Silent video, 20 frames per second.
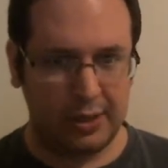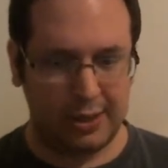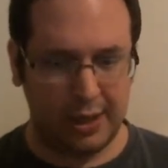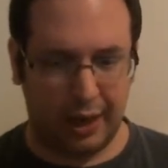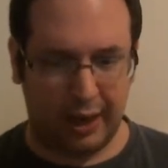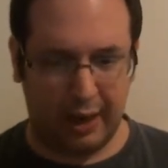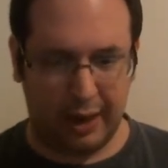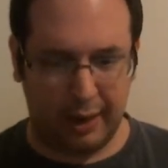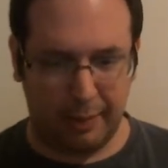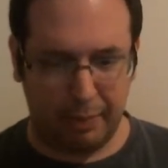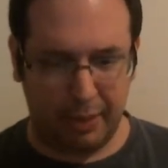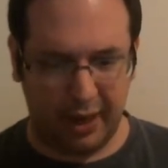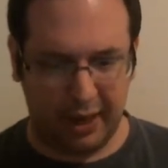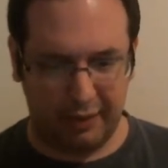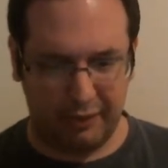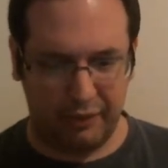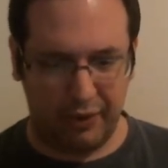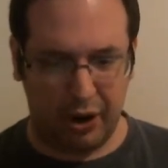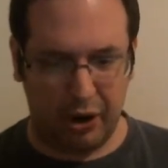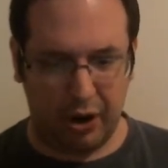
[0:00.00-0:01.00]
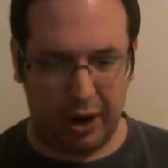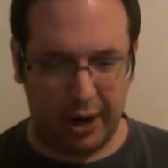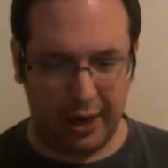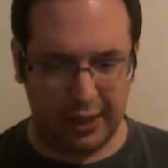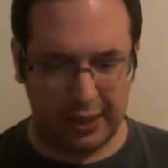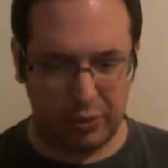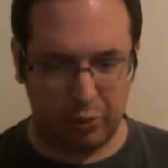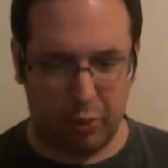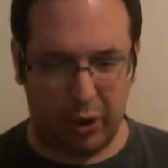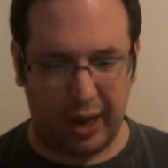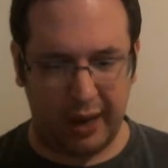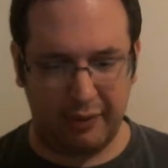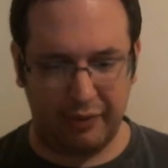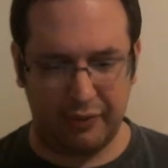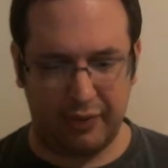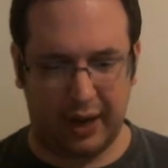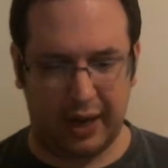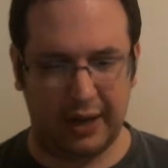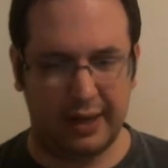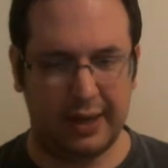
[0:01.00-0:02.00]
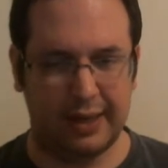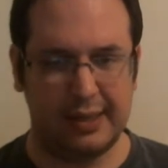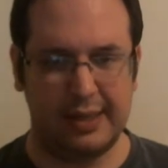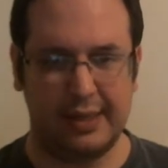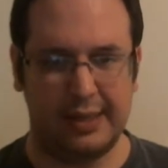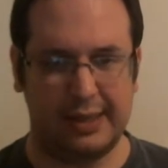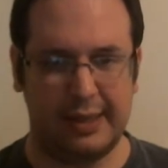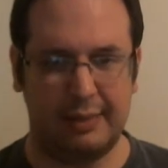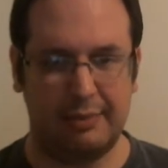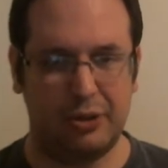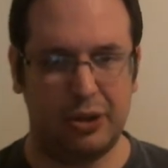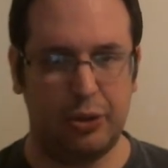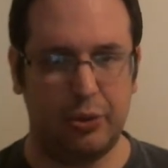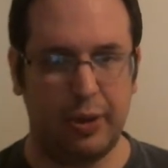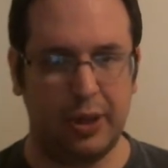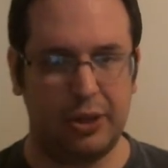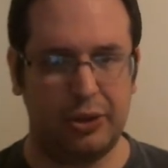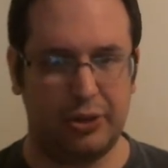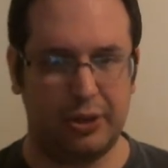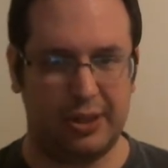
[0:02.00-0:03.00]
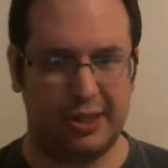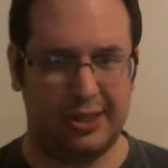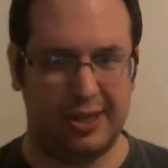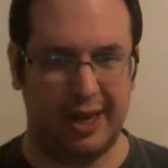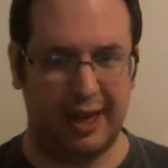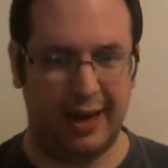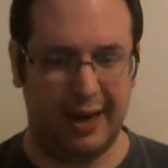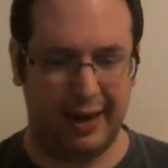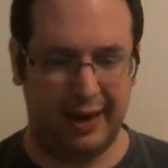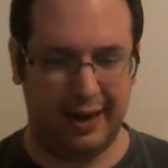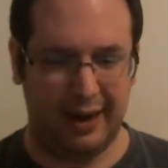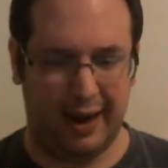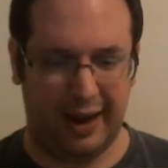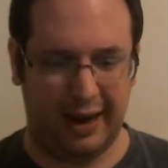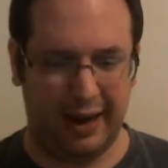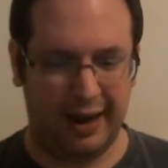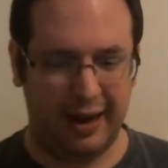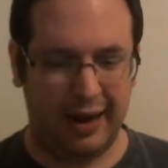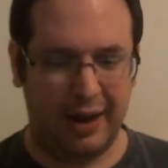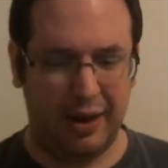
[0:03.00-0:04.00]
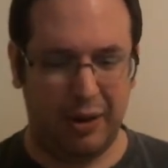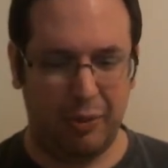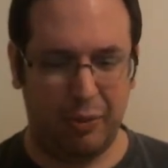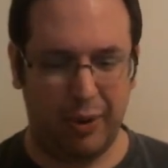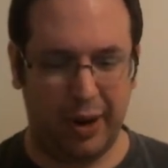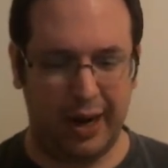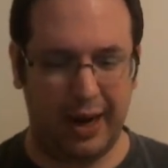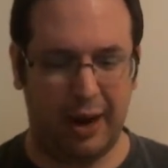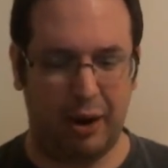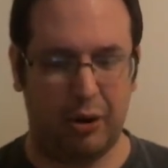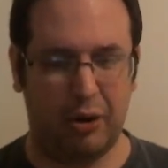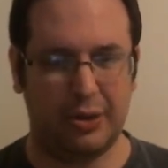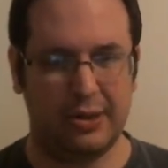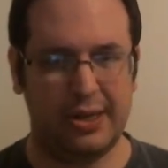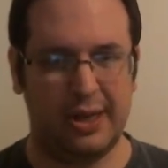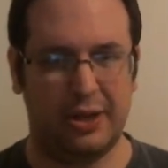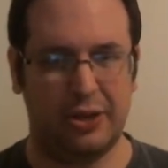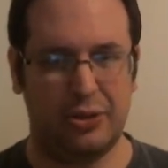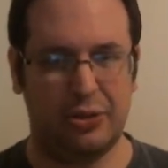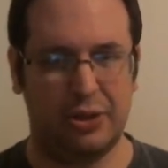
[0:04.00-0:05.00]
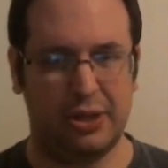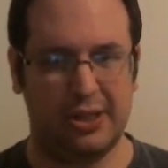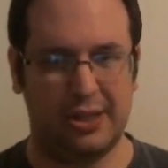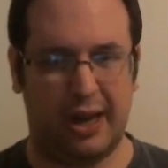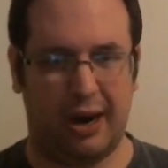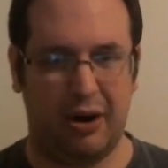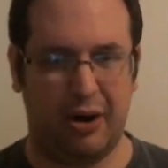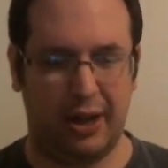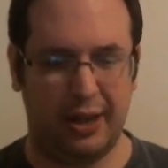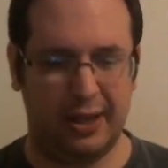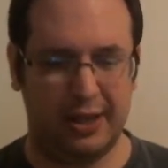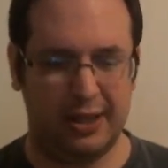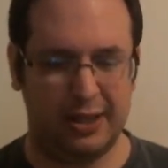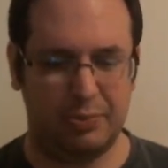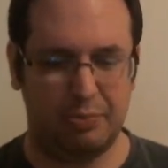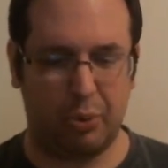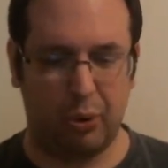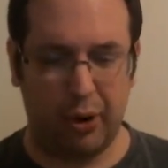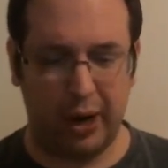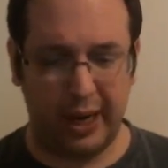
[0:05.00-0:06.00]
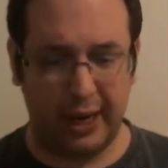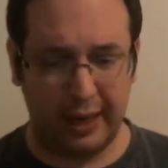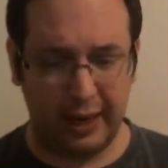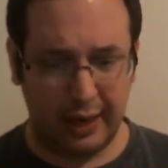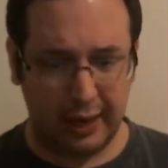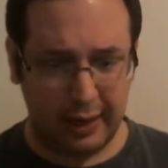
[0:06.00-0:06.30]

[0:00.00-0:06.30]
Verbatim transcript: Uh, but Vera, his wife, uh, doesn't seem too interested in uh, what Harold's interests are at this point.